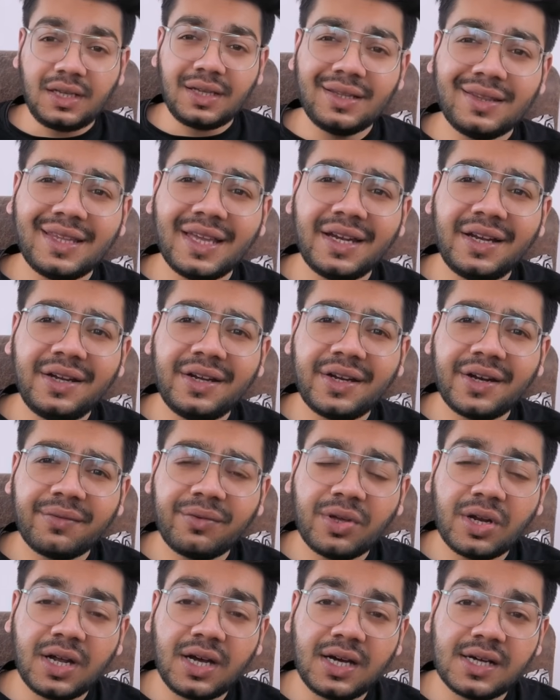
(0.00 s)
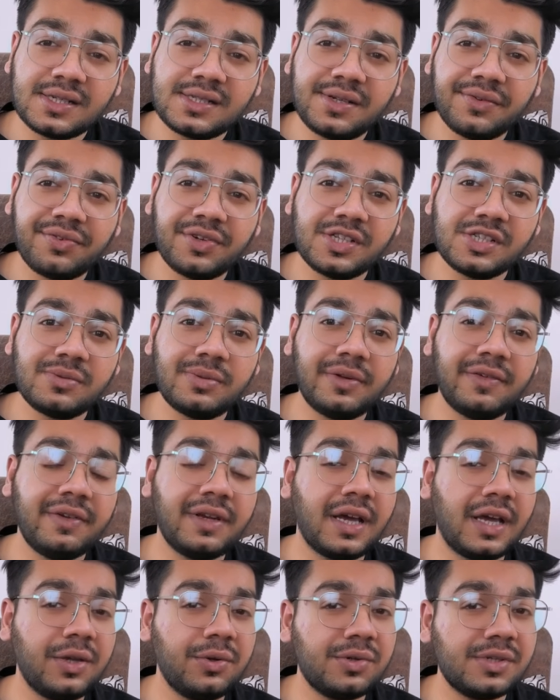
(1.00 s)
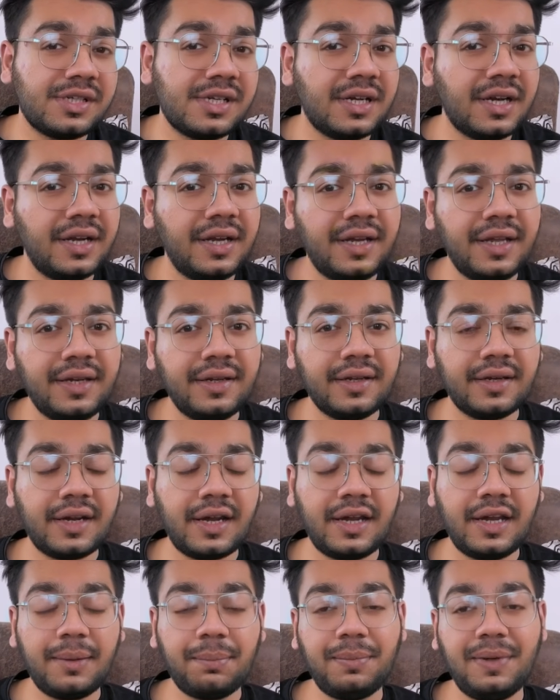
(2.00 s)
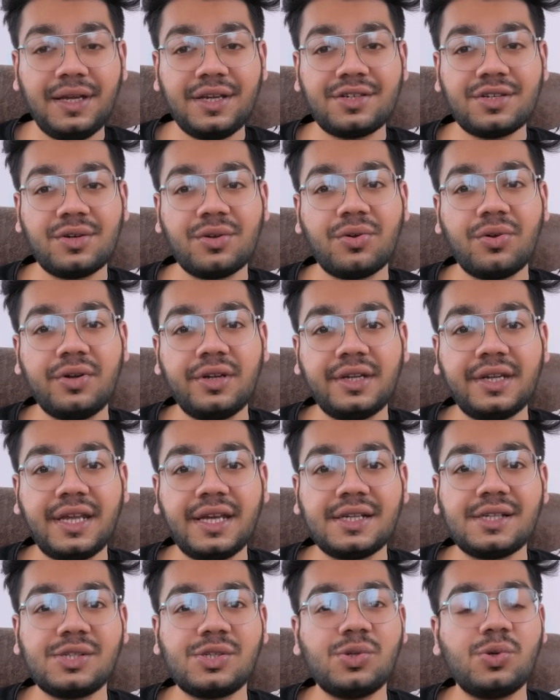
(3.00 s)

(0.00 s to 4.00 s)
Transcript: then interviewer asks difference between IOC container and application context.